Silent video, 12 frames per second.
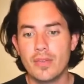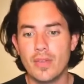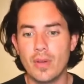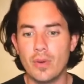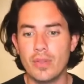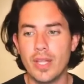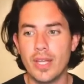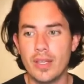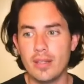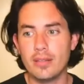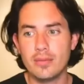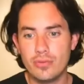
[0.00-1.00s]
So
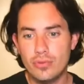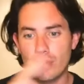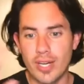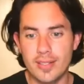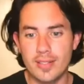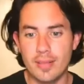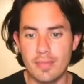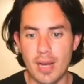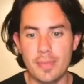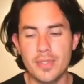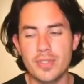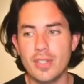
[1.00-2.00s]
they traced the
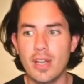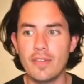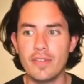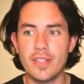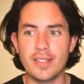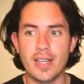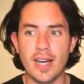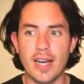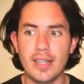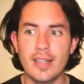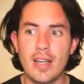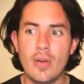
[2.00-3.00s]
maps of the
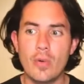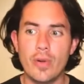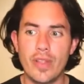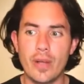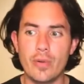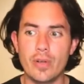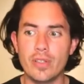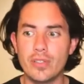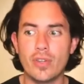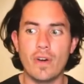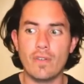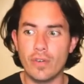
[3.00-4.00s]
sky when they were
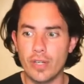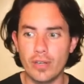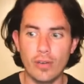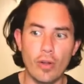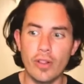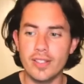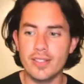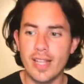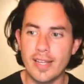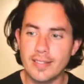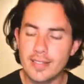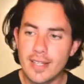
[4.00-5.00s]
discovering all these
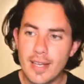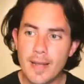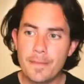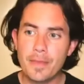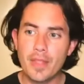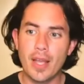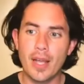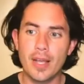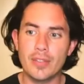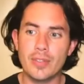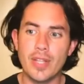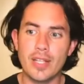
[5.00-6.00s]
lands.
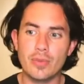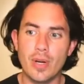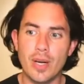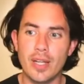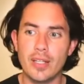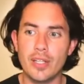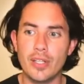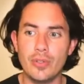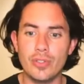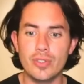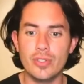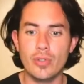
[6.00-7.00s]
Uh, so that's why they
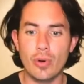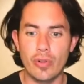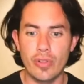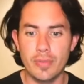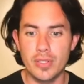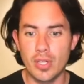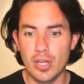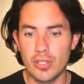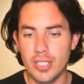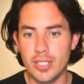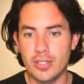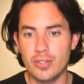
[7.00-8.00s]
use northern
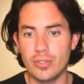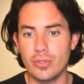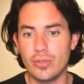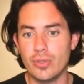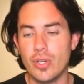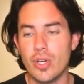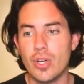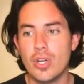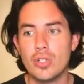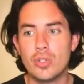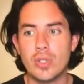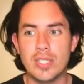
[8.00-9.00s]
mythology to
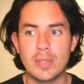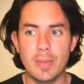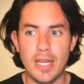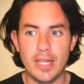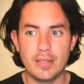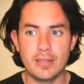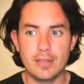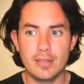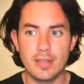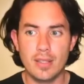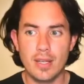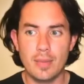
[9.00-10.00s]
to explain
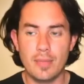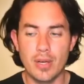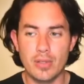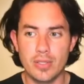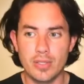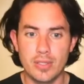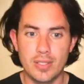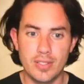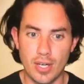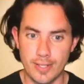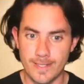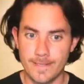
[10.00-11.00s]
about
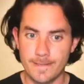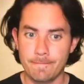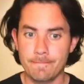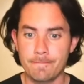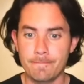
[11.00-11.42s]
the stars.